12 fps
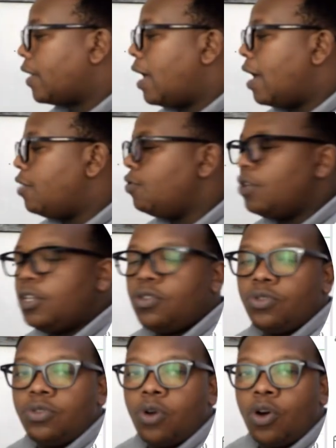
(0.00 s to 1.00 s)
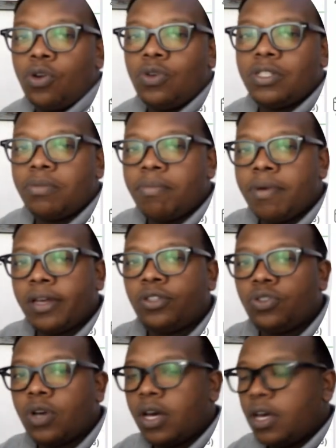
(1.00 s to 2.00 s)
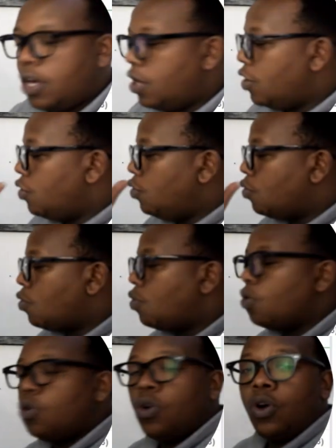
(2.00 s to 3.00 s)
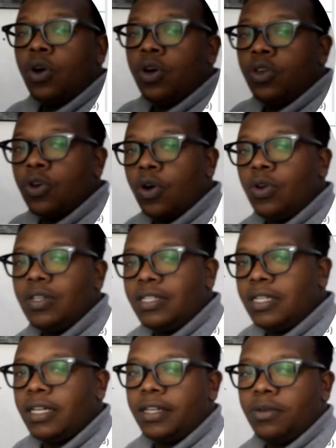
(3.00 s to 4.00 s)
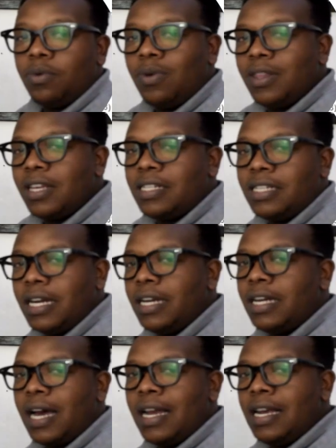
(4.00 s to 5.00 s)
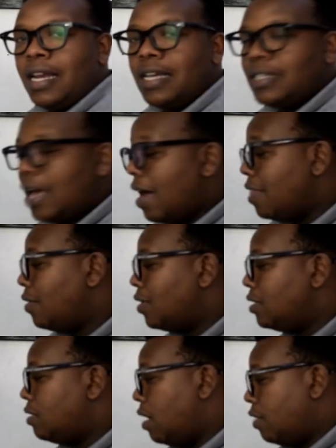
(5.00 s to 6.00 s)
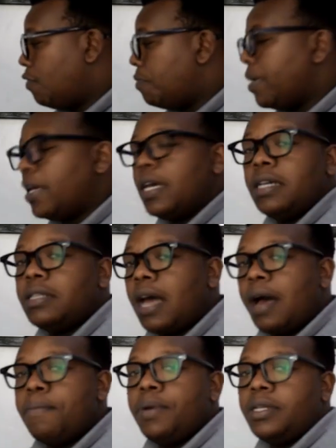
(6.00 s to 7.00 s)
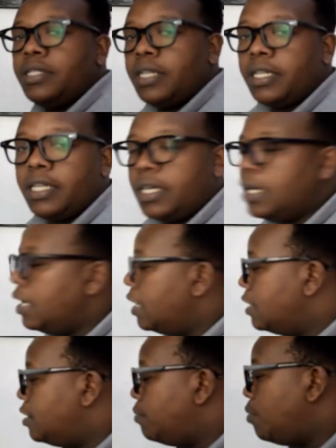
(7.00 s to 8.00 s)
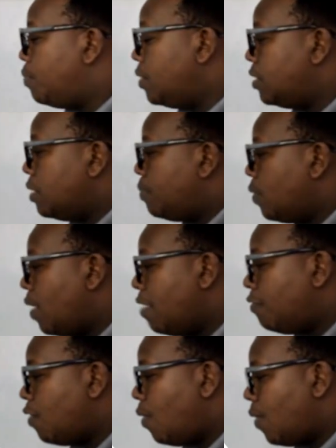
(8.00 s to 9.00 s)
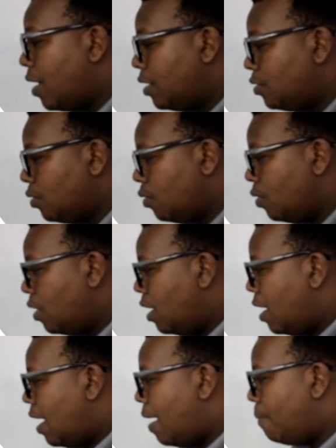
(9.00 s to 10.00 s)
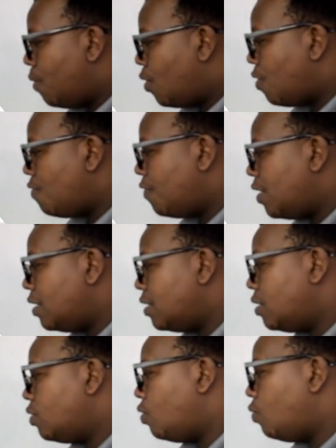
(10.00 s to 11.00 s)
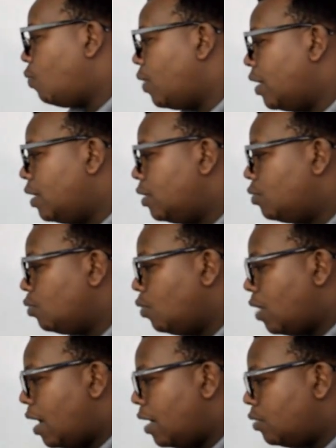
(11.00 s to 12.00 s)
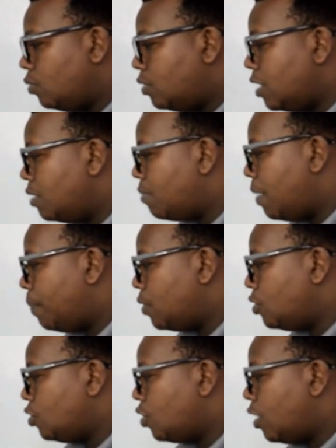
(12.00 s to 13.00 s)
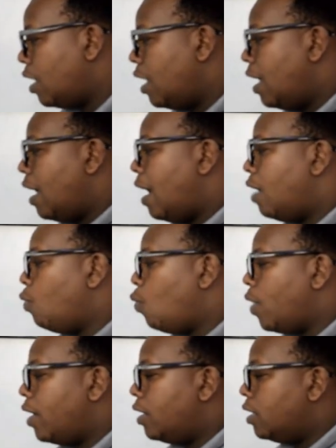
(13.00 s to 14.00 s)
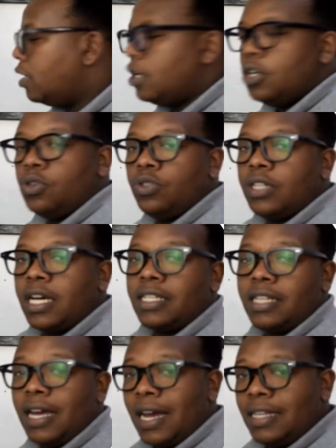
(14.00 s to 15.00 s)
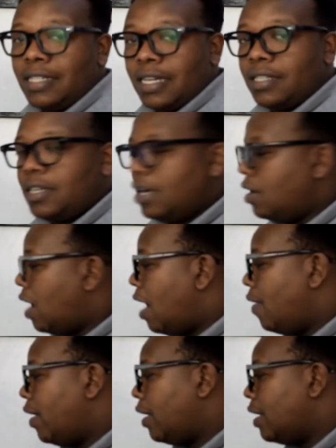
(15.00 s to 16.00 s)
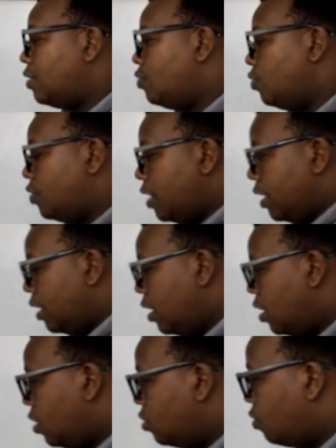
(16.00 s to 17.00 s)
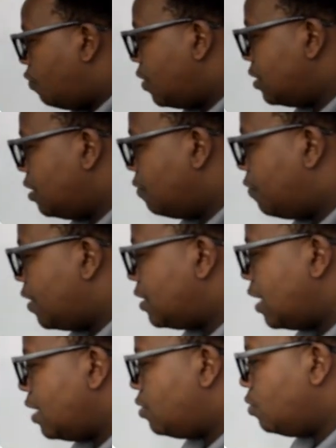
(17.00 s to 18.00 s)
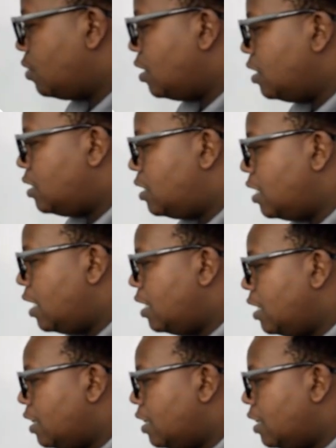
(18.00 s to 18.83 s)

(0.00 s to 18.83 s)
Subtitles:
you need to always make sure you always trade with the trend, unless otherwise, like for my case, I've been trading GBP JPY for a while, so I'm more conversant on when to change my position and when to just adjust how I get to trade. So first thing first, I took this trade in the